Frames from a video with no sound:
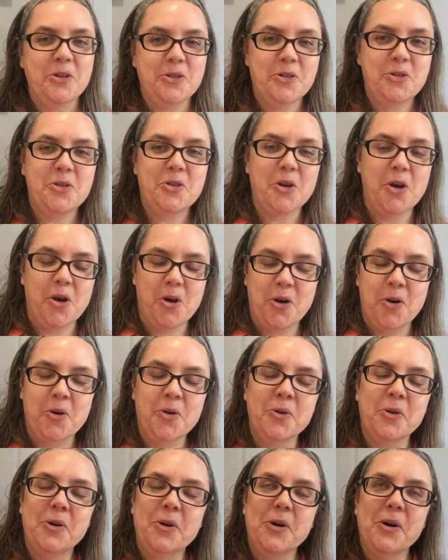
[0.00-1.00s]

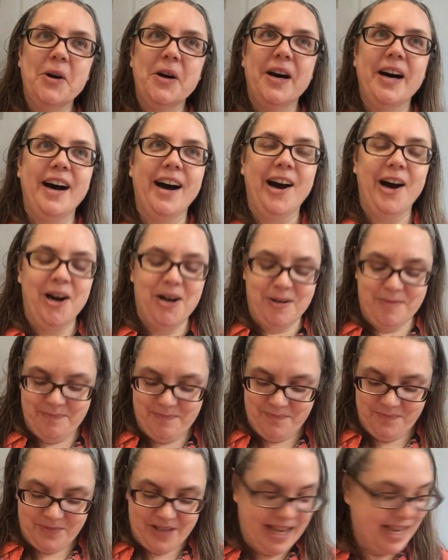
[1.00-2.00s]
So um,